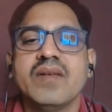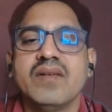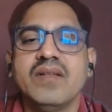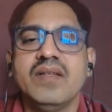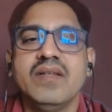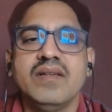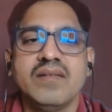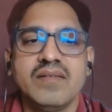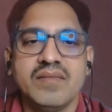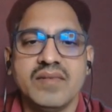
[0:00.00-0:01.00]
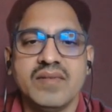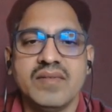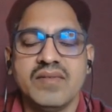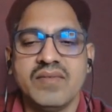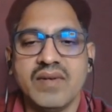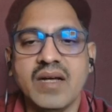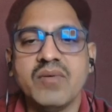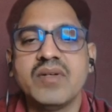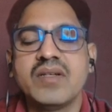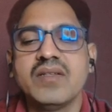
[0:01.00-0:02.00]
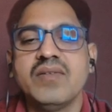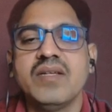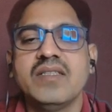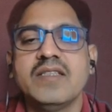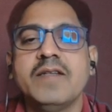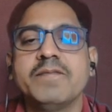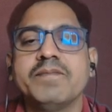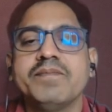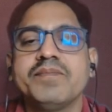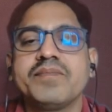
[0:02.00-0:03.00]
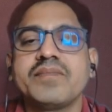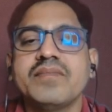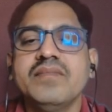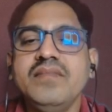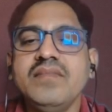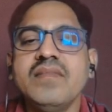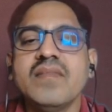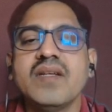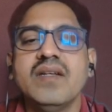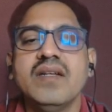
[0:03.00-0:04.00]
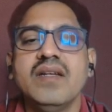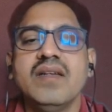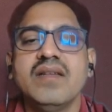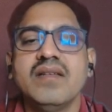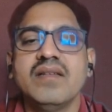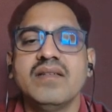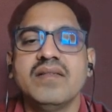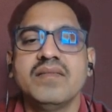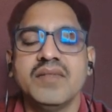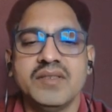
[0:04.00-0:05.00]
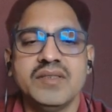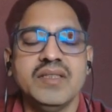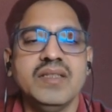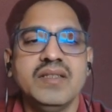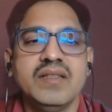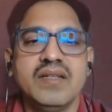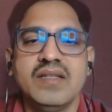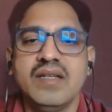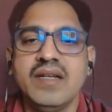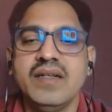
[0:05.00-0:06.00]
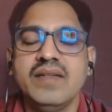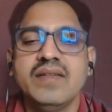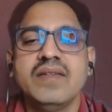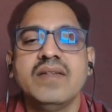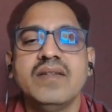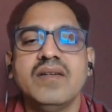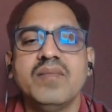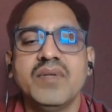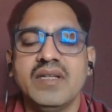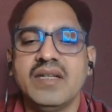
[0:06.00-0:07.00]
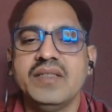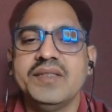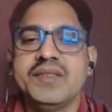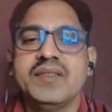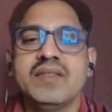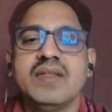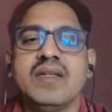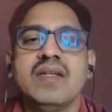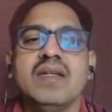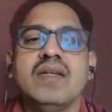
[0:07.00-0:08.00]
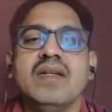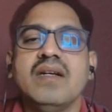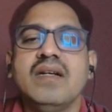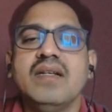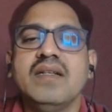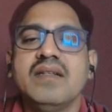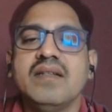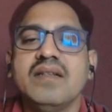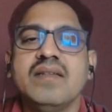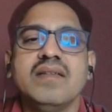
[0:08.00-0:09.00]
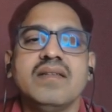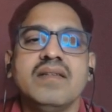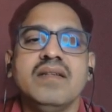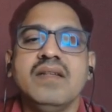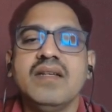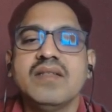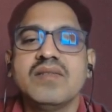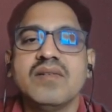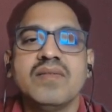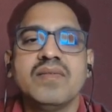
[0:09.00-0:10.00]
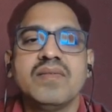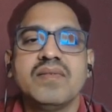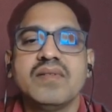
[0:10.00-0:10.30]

or the flower, you can see, containing the seed at the end, fertilization. And in case of